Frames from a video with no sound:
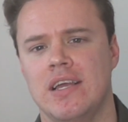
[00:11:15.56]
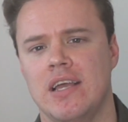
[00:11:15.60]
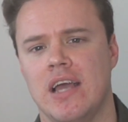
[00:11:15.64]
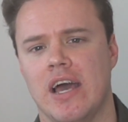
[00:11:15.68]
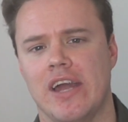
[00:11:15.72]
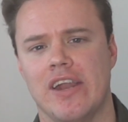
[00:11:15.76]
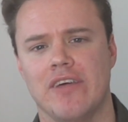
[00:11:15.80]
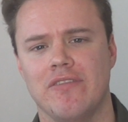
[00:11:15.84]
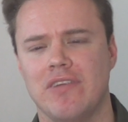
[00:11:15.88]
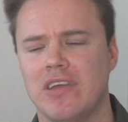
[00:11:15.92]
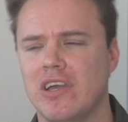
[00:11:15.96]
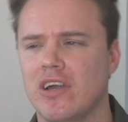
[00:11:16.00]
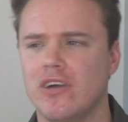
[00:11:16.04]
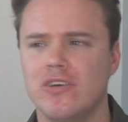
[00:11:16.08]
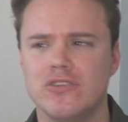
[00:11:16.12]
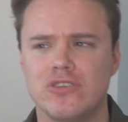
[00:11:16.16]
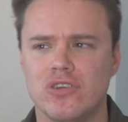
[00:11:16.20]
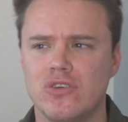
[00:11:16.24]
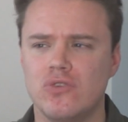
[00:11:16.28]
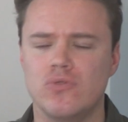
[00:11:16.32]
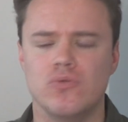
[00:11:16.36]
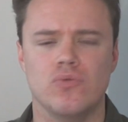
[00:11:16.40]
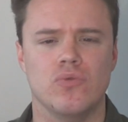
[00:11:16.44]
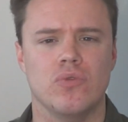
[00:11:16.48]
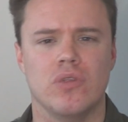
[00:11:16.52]
And I think
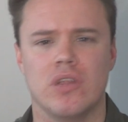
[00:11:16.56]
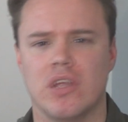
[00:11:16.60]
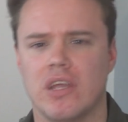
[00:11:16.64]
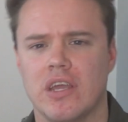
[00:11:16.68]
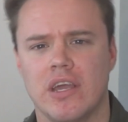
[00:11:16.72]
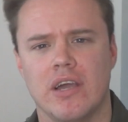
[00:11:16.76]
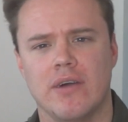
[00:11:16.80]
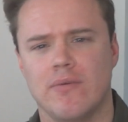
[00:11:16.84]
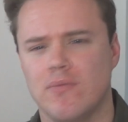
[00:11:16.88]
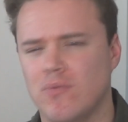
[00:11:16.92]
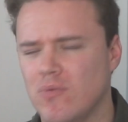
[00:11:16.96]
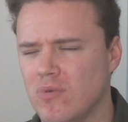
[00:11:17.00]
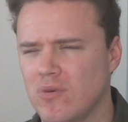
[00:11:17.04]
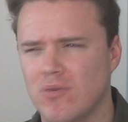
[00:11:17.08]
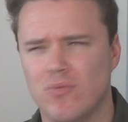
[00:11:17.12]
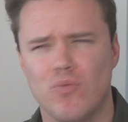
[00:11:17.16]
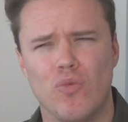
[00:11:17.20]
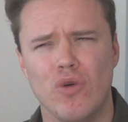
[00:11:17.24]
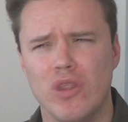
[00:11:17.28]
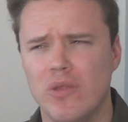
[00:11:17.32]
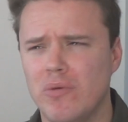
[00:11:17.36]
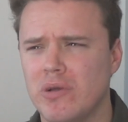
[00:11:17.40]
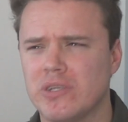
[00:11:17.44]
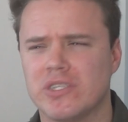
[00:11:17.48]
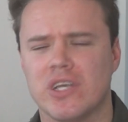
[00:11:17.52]
Ozu,
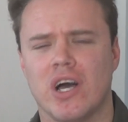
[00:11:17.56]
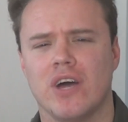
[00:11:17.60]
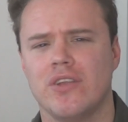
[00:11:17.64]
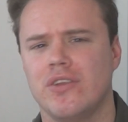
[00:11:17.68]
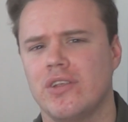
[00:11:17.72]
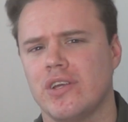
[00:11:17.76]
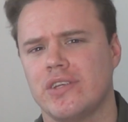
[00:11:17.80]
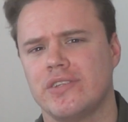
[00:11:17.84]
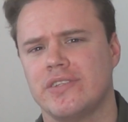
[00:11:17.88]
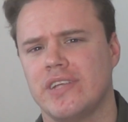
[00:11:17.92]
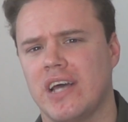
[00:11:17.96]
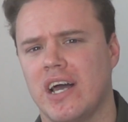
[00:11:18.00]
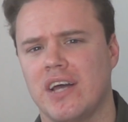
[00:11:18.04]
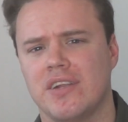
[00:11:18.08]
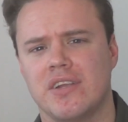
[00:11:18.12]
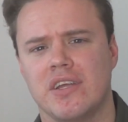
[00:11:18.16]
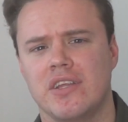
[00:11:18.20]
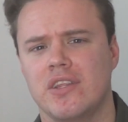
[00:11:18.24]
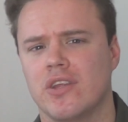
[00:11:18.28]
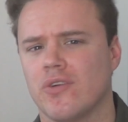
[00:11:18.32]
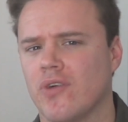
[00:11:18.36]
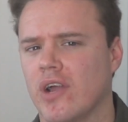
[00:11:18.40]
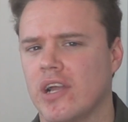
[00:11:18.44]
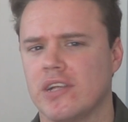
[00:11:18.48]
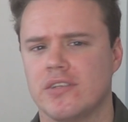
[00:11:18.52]
one of the most
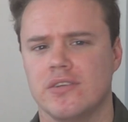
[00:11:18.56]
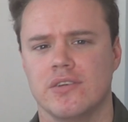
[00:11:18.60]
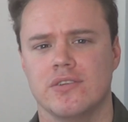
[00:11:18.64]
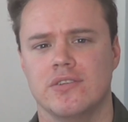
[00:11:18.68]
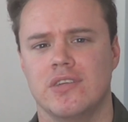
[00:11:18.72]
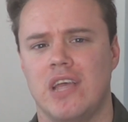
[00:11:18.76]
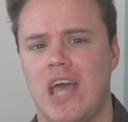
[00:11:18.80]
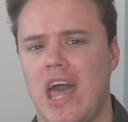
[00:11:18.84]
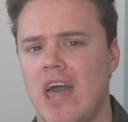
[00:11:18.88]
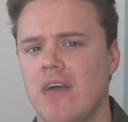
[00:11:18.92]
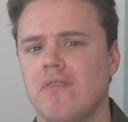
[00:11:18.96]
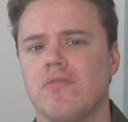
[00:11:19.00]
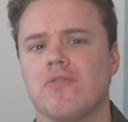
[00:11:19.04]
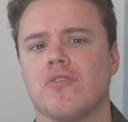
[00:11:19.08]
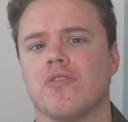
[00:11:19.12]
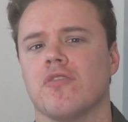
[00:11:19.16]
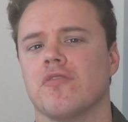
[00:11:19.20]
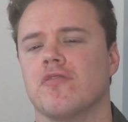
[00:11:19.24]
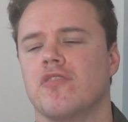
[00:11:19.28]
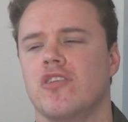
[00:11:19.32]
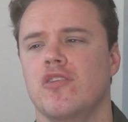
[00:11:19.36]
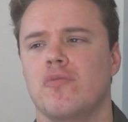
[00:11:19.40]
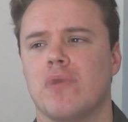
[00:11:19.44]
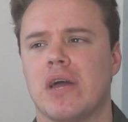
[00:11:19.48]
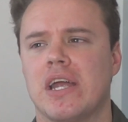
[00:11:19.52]
understanding directors ever
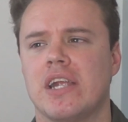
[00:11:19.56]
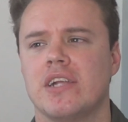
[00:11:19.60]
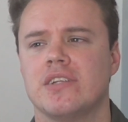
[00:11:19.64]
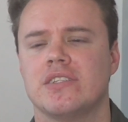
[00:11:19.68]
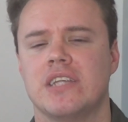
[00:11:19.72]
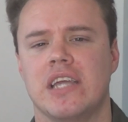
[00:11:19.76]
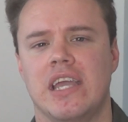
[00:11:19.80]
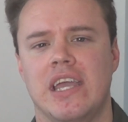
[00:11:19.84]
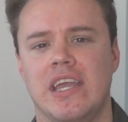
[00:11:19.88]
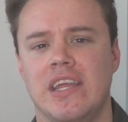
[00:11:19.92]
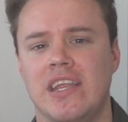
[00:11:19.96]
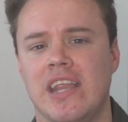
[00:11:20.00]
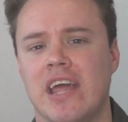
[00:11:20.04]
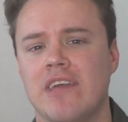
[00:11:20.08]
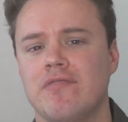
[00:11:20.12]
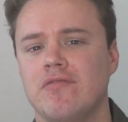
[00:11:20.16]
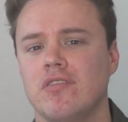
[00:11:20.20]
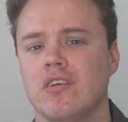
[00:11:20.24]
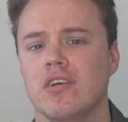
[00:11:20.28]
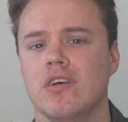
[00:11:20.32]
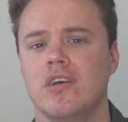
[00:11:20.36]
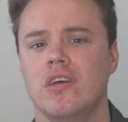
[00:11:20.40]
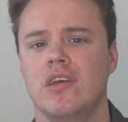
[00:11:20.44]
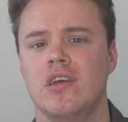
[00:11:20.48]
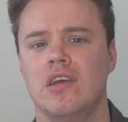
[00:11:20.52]
of humanity, he
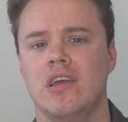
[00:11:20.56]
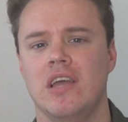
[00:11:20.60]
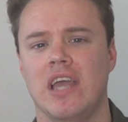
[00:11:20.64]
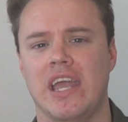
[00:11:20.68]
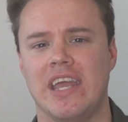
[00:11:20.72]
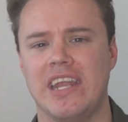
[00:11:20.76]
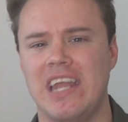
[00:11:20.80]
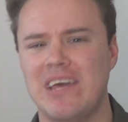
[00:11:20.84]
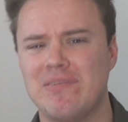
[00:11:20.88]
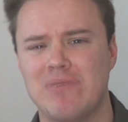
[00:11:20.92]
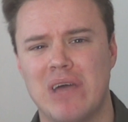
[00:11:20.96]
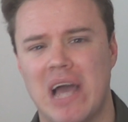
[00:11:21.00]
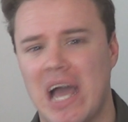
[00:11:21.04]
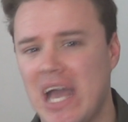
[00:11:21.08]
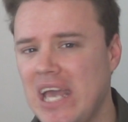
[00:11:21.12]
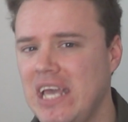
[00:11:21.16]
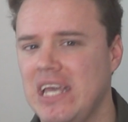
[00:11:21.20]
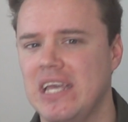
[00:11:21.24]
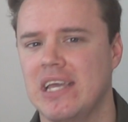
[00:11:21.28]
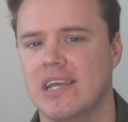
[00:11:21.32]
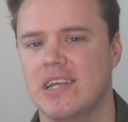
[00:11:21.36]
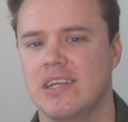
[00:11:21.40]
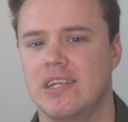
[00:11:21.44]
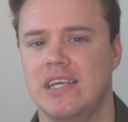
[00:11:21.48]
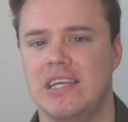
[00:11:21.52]
never
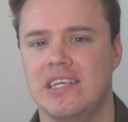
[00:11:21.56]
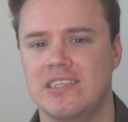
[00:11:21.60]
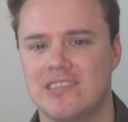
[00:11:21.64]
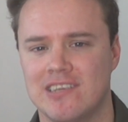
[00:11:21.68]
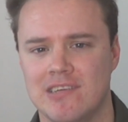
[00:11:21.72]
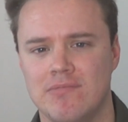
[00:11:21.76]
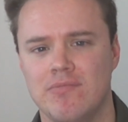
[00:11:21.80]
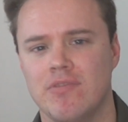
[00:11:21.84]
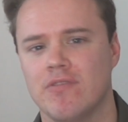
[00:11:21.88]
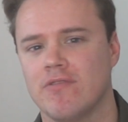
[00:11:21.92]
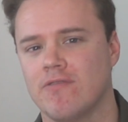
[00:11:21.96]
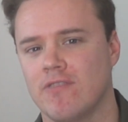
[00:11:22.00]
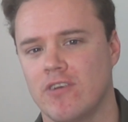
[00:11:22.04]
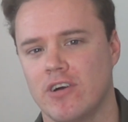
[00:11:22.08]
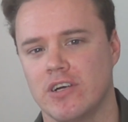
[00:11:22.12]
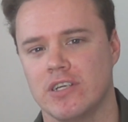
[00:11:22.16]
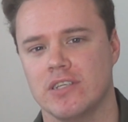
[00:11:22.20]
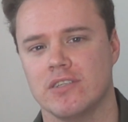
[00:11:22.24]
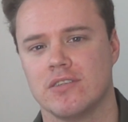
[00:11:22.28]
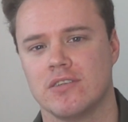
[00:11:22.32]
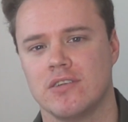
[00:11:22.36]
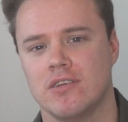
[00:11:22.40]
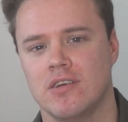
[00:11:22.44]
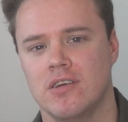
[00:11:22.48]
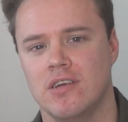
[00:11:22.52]
hated. He
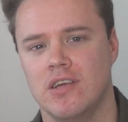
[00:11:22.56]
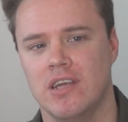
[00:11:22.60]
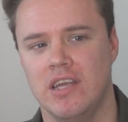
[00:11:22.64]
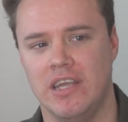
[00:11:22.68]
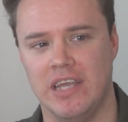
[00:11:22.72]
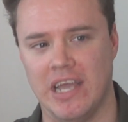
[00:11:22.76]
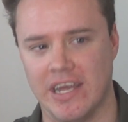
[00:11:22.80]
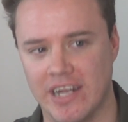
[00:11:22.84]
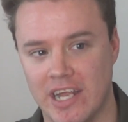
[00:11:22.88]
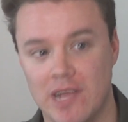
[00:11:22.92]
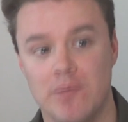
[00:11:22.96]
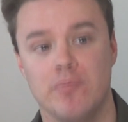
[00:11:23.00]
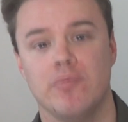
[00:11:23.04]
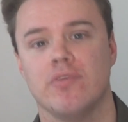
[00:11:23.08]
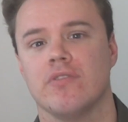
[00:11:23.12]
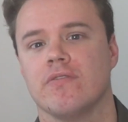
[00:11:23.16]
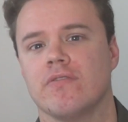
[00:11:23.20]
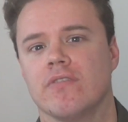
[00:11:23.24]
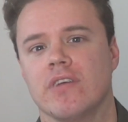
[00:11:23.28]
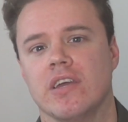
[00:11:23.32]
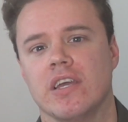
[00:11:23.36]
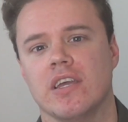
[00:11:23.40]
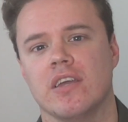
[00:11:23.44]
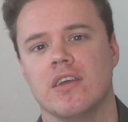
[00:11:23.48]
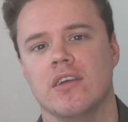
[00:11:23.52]
sympathised. He had
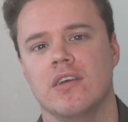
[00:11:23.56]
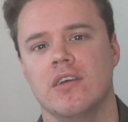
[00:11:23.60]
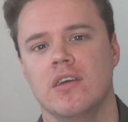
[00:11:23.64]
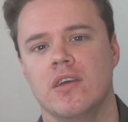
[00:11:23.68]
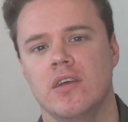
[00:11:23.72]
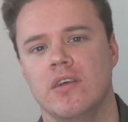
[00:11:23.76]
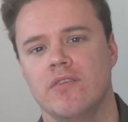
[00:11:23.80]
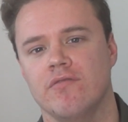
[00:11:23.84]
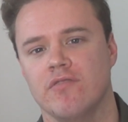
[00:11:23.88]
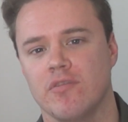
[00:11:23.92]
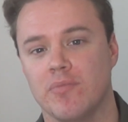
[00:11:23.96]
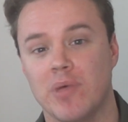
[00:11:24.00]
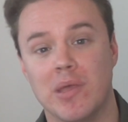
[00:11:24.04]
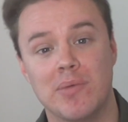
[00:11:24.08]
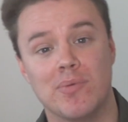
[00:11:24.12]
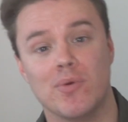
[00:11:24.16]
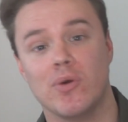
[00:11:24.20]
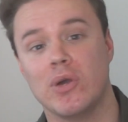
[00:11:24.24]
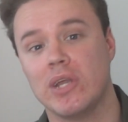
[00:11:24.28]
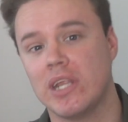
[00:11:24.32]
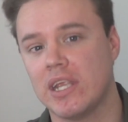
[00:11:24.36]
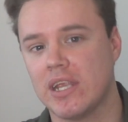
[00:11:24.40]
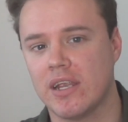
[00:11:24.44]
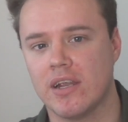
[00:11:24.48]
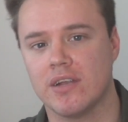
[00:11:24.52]
empathy for people
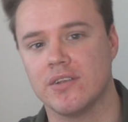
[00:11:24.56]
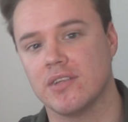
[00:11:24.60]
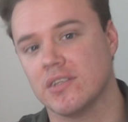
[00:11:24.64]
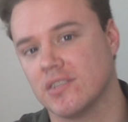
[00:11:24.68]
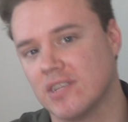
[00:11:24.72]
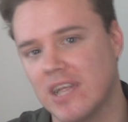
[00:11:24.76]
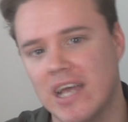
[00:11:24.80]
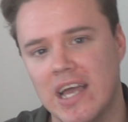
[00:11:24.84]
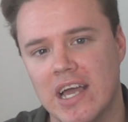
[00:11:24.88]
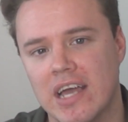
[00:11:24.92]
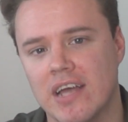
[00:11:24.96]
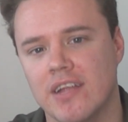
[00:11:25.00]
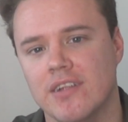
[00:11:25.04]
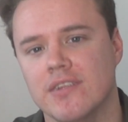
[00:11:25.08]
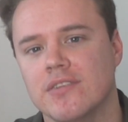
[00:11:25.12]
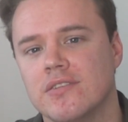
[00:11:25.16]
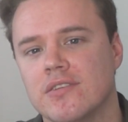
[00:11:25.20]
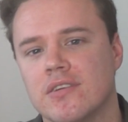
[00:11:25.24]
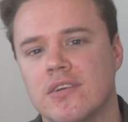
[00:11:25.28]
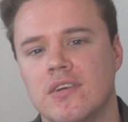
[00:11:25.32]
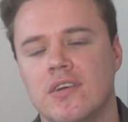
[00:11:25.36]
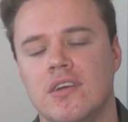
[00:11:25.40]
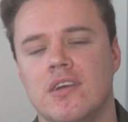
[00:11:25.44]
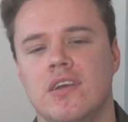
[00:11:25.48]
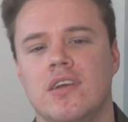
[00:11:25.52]
he didn't understand.
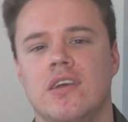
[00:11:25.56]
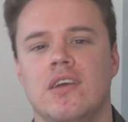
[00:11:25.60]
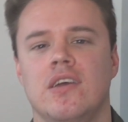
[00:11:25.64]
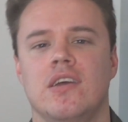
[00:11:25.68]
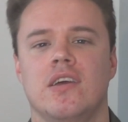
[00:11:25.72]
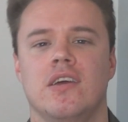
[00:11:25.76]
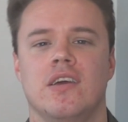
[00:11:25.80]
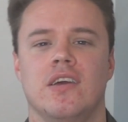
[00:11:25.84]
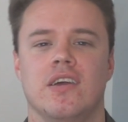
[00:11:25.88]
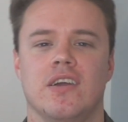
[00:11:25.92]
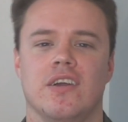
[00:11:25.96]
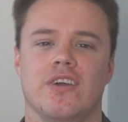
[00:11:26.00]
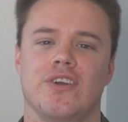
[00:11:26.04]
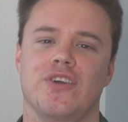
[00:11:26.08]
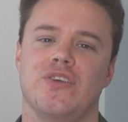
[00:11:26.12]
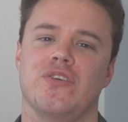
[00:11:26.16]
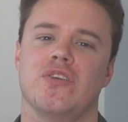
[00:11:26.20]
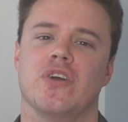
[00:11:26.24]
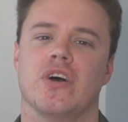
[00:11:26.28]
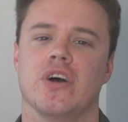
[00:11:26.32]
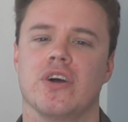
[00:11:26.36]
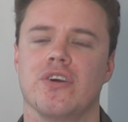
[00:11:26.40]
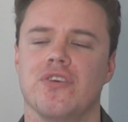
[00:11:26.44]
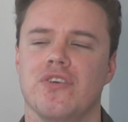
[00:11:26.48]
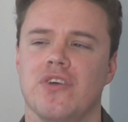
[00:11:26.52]

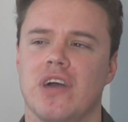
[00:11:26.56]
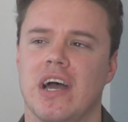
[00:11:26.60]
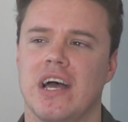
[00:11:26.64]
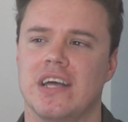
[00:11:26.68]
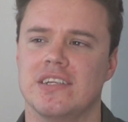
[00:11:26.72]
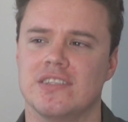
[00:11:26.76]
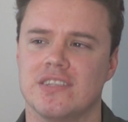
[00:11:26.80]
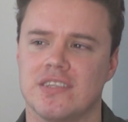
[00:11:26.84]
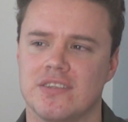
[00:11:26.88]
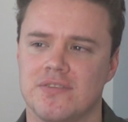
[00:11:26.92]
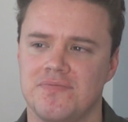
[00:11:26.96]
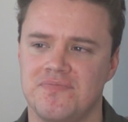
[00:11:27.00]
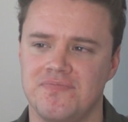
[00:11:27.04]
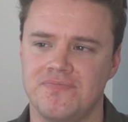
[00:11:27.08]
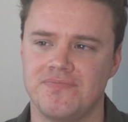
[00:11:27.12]
And